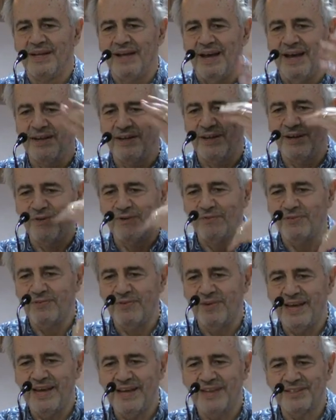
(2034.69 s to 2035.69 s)
And he
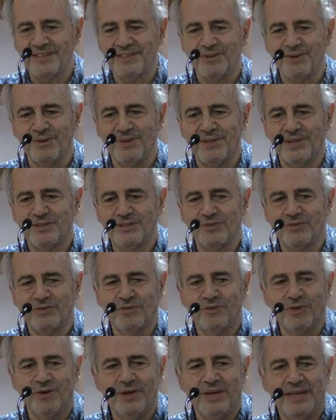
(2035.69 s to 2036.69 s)
reflects on this
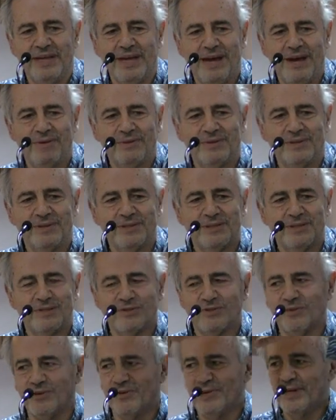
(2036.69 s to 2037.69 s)
journey out and this
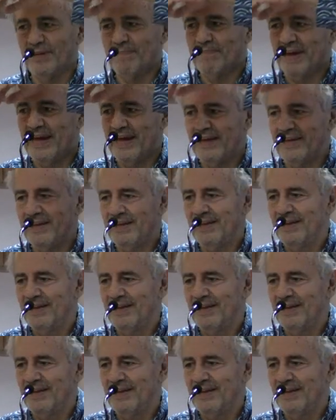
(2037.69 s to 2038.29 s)
journey back.